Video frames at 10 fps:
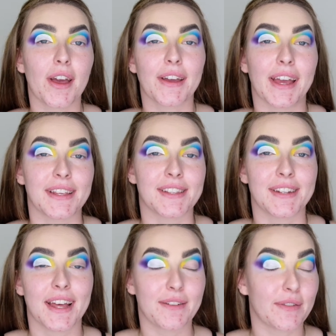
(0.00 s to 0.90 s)
Okay, so
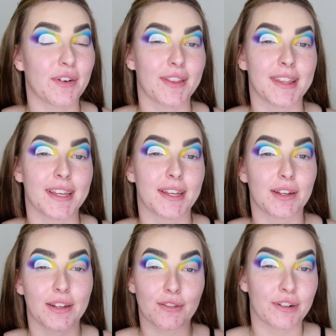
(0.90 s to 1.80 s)
now that we've got the
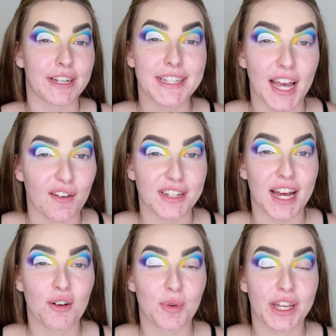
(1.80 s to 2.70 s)
crease carved
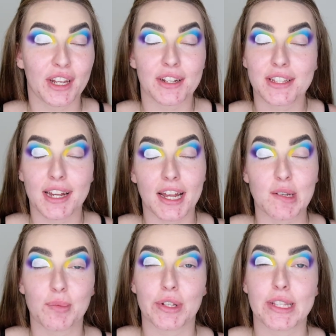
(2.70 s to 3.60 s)
out, we can start
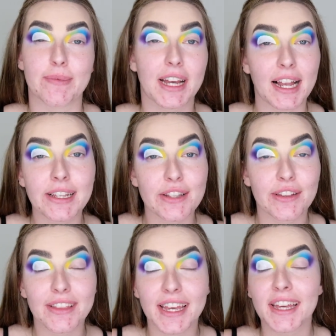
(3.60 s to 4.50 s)
to put some colours
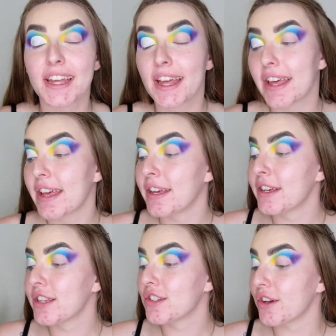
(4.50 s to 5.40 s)
on there.
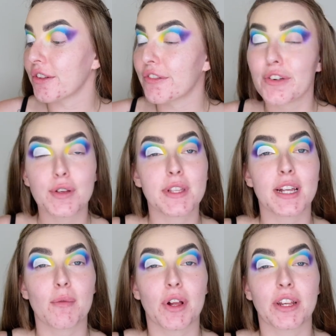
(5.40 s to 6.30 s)
So the first
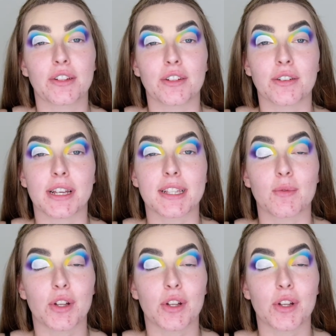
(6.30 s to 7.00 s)
thing I'm going to do is I'm